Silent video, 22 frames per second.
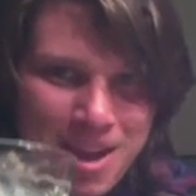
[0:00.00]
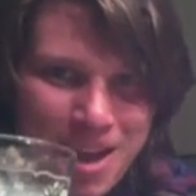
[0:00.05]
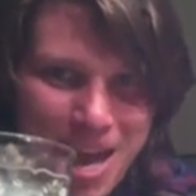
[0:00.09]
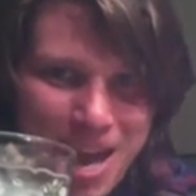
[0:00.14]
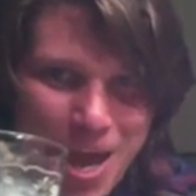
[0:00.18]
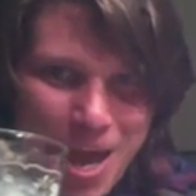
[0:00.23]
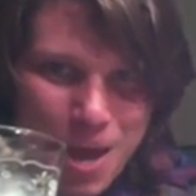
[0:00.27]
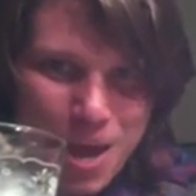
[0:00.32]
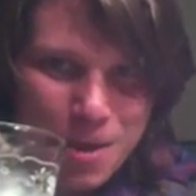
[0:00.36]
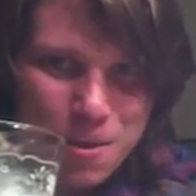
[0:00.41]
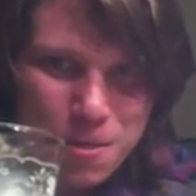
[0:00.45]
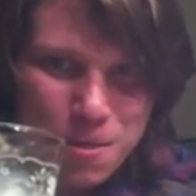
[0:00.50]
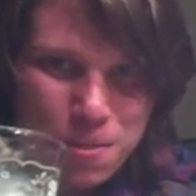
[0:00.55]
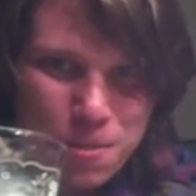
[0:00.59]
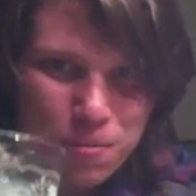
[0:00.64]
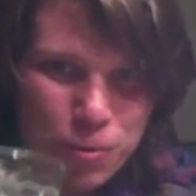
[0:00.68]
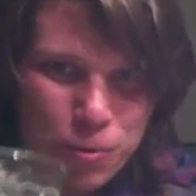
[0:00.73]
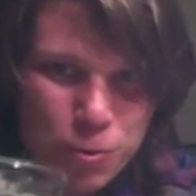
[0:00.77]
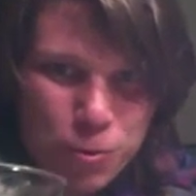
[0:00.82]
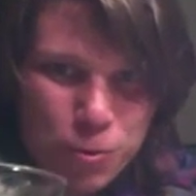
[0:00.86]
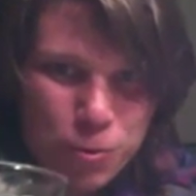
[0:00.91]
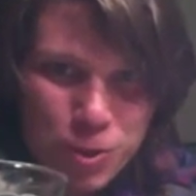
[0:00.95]
And
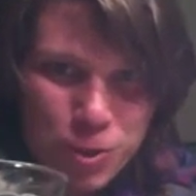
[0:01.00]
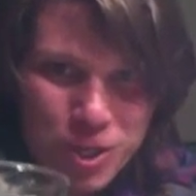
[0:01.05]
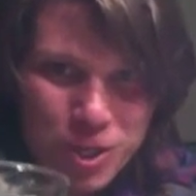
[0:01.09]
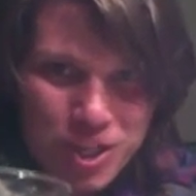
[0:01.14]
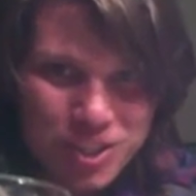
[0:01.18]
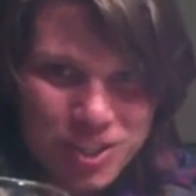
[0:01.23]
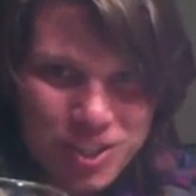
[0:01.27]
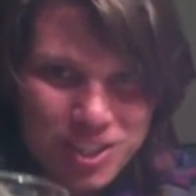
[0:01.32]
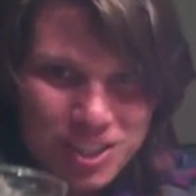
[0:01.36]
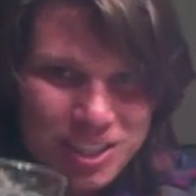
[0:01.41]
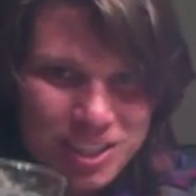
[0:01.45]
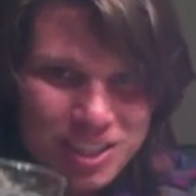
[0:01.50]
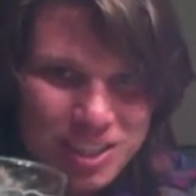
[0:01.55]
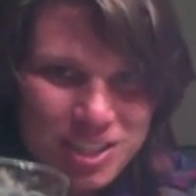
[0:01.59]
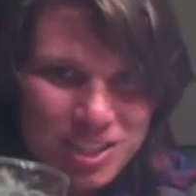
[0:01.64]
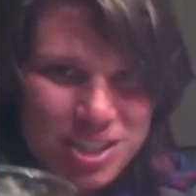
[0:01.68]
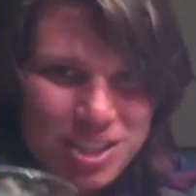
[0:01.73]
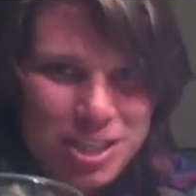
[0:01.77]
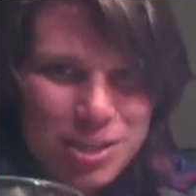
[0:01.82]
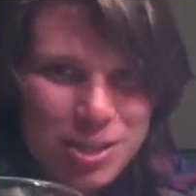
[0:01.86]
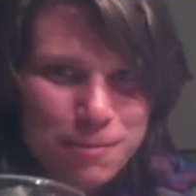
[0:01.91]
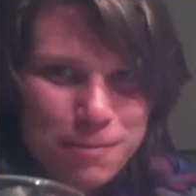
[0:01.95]
through this
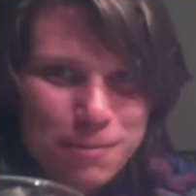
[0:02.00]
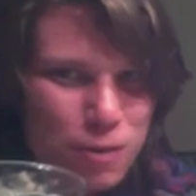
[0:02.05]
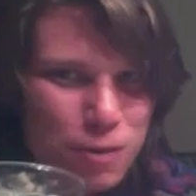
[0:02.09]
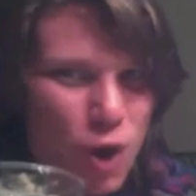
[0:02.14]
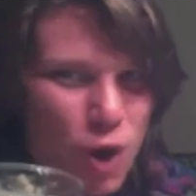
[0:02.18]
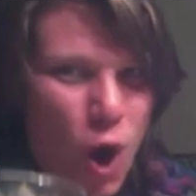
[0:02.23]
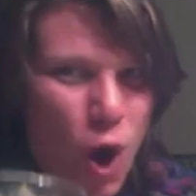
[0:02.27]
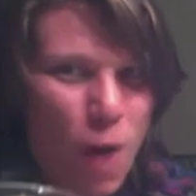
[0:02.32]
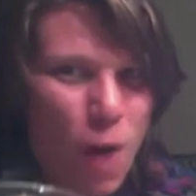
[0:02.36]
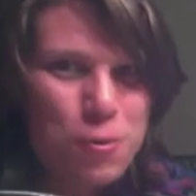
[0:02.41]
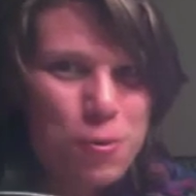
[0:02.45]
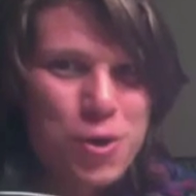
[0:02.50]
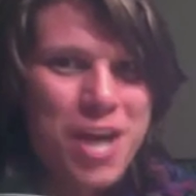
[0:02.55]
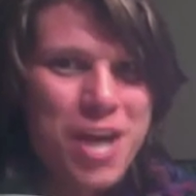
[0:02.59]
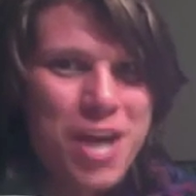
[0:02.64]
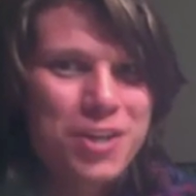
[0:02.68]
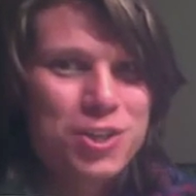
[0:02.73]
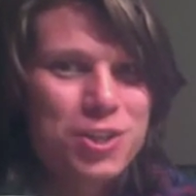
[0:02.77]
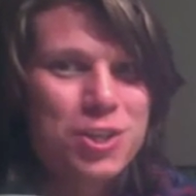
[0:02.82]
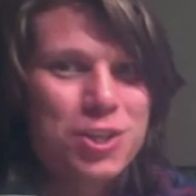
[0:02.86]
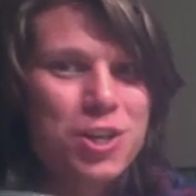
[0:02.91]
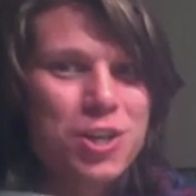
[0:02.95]
deep
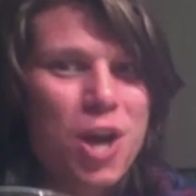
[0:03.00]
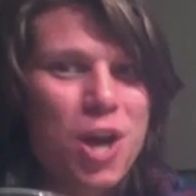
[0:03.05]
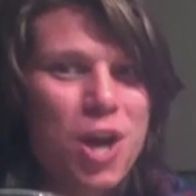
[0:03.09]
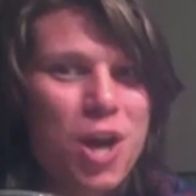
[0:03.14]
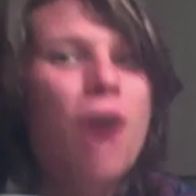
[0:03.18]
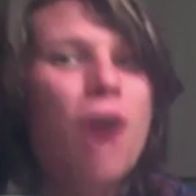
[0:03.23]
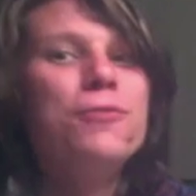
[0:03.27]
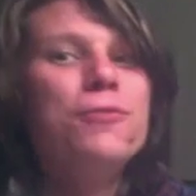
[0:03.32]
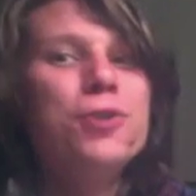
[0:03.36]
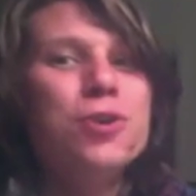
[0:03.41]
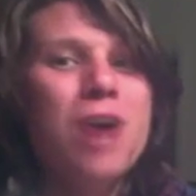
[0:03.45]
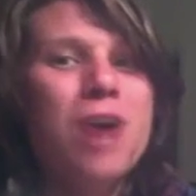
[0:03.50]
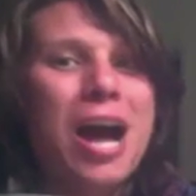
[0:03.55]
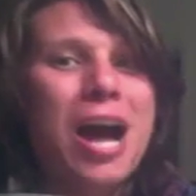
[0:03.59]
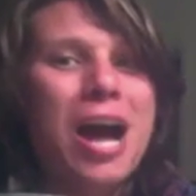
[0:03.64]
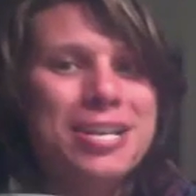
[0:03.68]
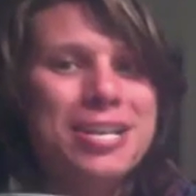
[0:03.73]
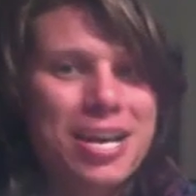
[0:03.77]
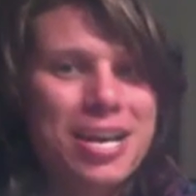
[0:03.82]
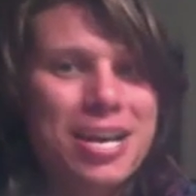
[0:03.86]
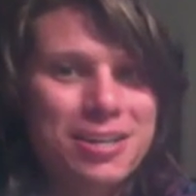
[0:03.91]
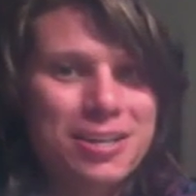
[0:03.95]
comprehension of your
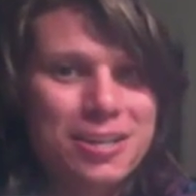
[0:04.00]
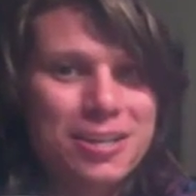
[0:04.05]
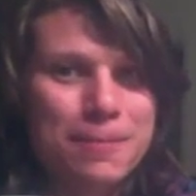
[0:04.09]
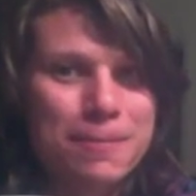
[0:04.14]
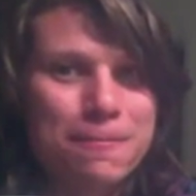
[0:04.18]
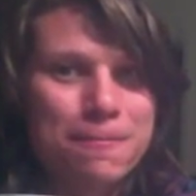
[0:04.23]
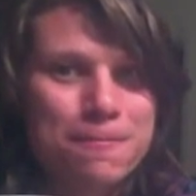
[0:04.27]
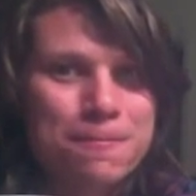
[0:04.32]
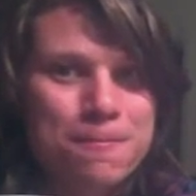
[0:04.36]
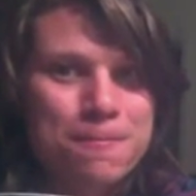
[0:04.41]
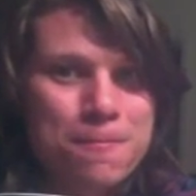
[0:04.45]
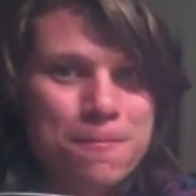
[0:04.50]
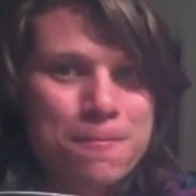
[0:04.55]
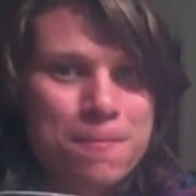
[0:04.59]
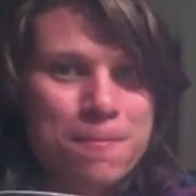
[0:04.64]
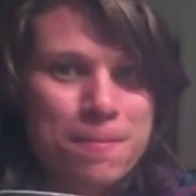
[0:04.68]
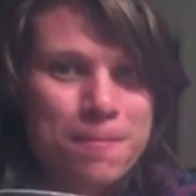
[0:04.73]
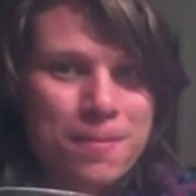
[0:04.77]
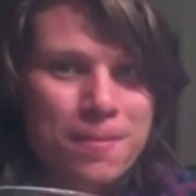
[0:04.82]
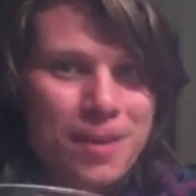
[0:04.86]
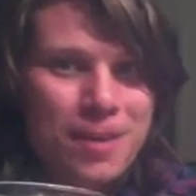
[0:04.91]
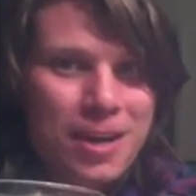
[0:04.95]
identity
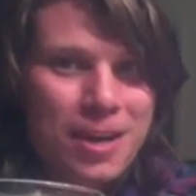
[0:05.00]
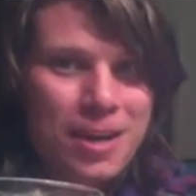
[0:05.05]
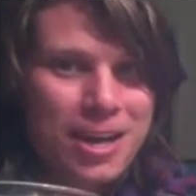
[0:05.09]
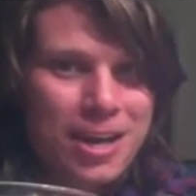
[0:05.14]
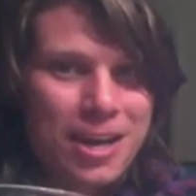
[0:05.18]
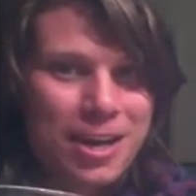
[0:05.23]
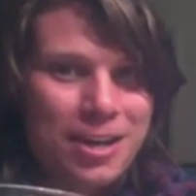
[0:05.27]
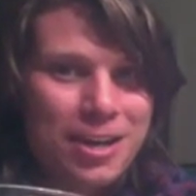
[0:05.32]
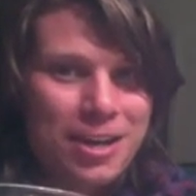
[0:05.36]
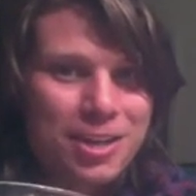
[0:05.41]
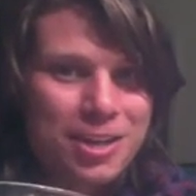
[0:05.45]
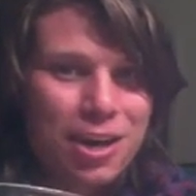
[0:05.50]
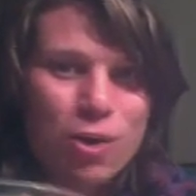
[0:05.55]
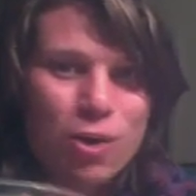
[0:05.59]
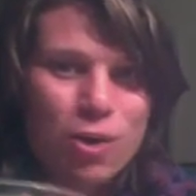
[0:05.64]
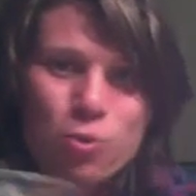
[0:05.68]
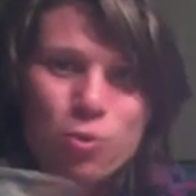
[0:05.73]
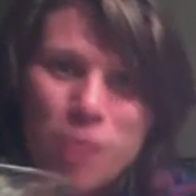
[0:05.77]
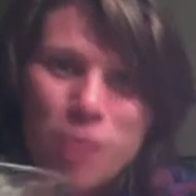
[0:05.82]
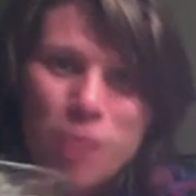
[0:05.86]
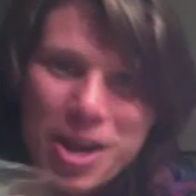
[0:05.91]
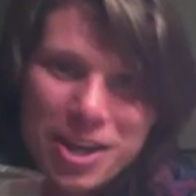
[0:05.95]
and
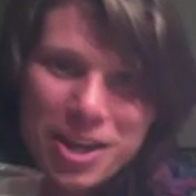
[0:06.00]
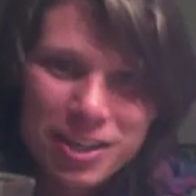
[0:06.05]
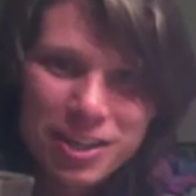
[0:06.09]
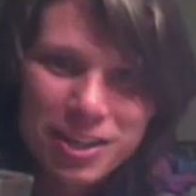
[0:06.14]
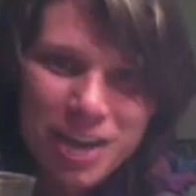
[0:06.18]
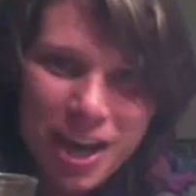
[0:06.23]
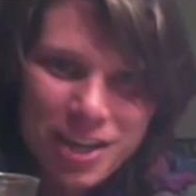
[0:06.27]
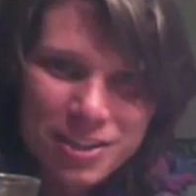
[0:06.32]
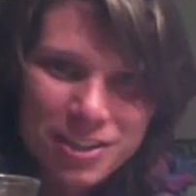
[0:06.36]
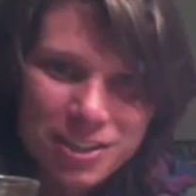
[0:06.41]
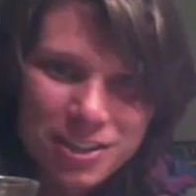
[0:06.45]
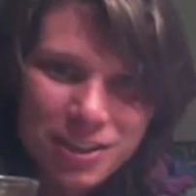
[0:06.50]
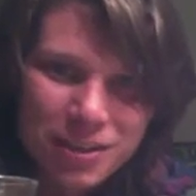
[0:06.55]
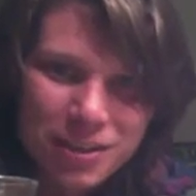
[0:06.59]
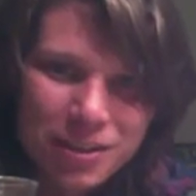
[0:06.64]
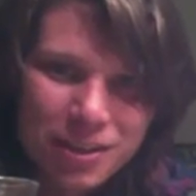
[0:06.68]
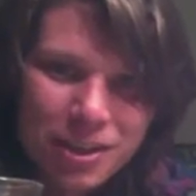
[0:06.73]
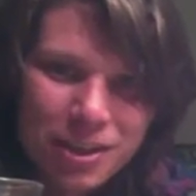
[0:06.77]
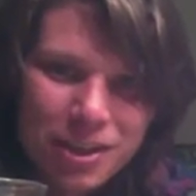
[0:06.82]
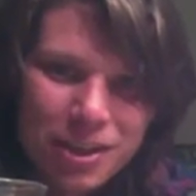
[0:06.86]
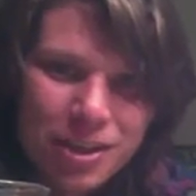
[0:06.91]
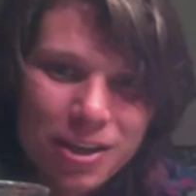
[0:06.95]
recognizing
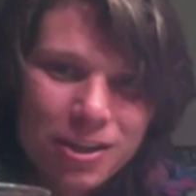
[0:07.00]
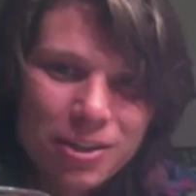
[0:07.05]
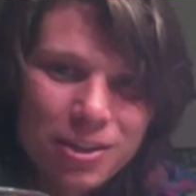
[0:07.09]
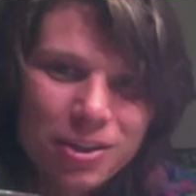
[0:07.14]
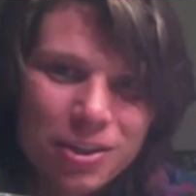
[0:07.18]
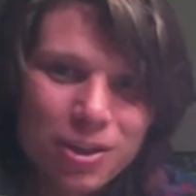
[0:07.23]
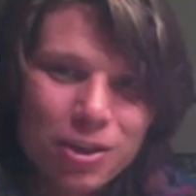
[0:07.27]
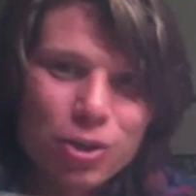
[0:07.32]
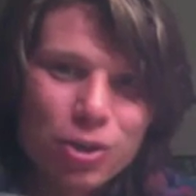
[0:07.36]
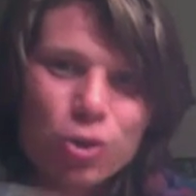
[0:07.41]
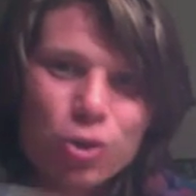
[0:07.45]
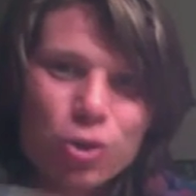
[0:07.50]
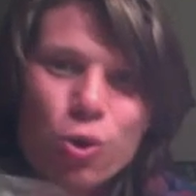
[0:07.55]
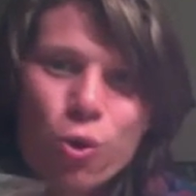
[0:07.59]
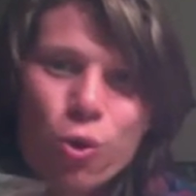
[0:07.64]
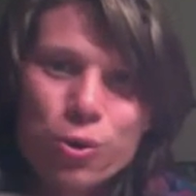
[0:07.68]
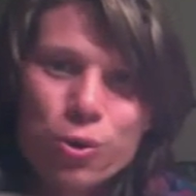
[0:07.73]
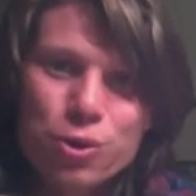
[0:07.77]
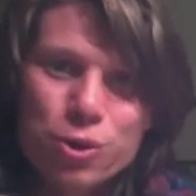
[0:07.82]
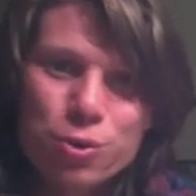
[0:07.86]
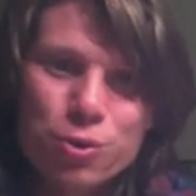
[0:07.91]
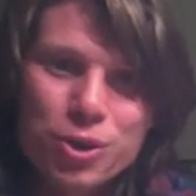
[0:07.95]
the
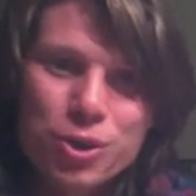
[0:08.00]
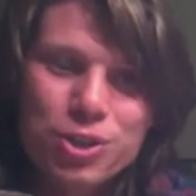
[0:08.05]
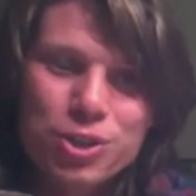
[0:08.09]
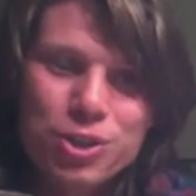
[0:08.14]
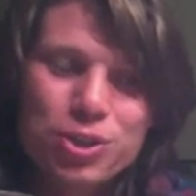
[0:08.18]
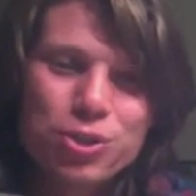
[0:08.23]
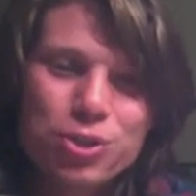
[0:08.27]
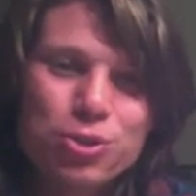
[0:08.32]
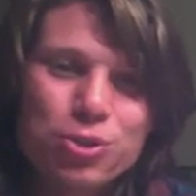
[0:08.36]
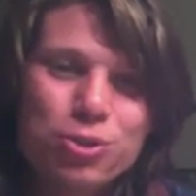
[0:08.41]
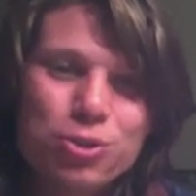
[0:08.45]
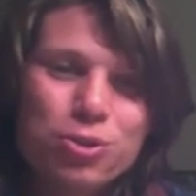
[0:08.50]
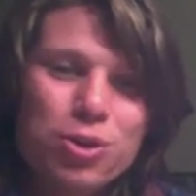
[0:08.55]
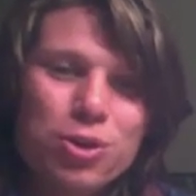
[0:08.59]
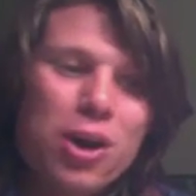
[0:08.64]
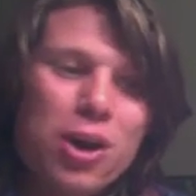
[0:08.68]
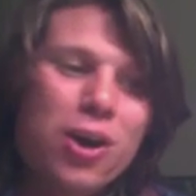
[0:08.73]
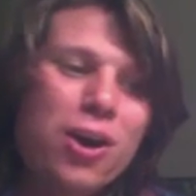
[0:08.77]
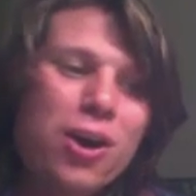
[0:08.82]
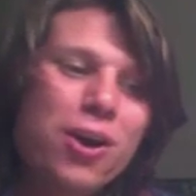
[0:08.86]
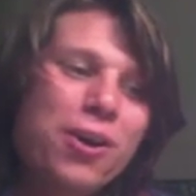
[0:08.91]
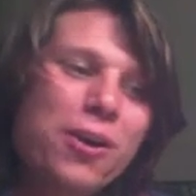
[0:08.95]
core to which you
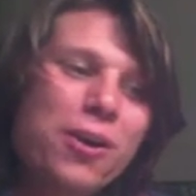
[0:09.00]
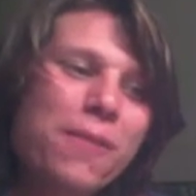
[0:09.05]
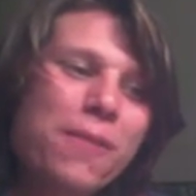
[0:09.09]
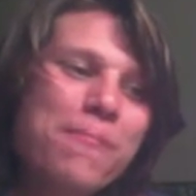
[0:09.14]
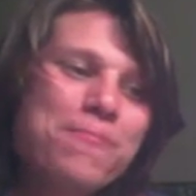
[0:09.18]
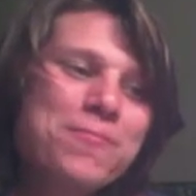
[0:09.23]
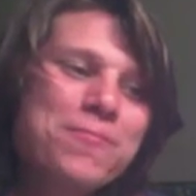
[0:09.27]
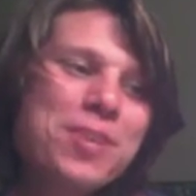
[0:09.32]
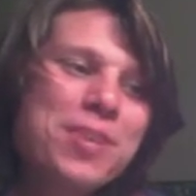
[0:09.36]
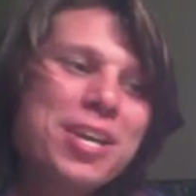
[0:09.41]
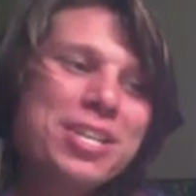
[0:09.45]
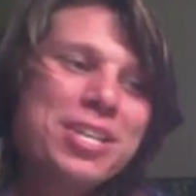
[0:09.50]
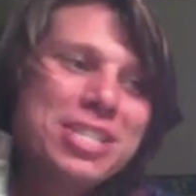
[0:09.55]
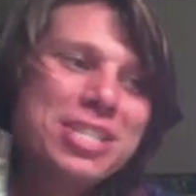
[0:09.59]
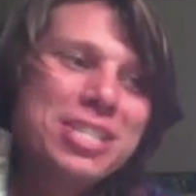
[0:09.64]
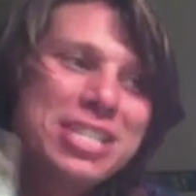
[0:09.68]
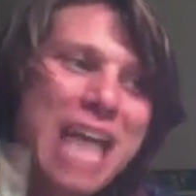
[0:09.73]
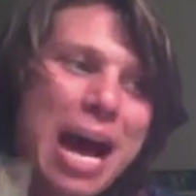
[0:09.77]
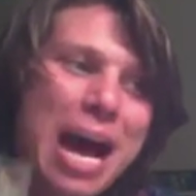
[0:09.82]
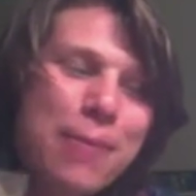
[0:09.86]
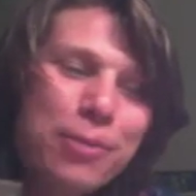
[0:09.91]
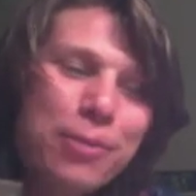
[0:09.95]
are
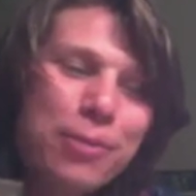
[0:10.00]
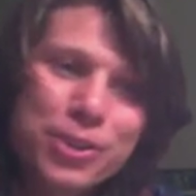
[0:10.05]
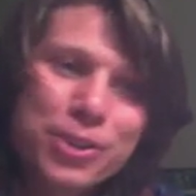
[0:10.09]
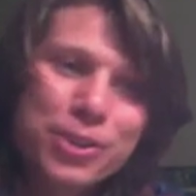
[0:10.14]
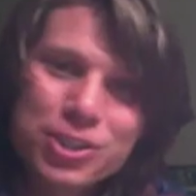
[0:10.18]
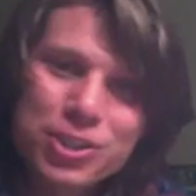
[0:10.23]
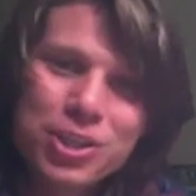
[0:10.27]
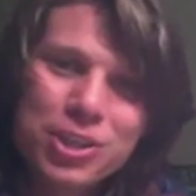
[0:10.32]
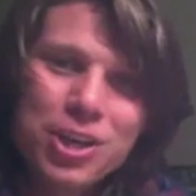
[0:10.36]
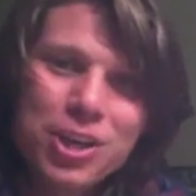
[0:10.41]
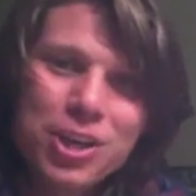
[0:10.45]
established,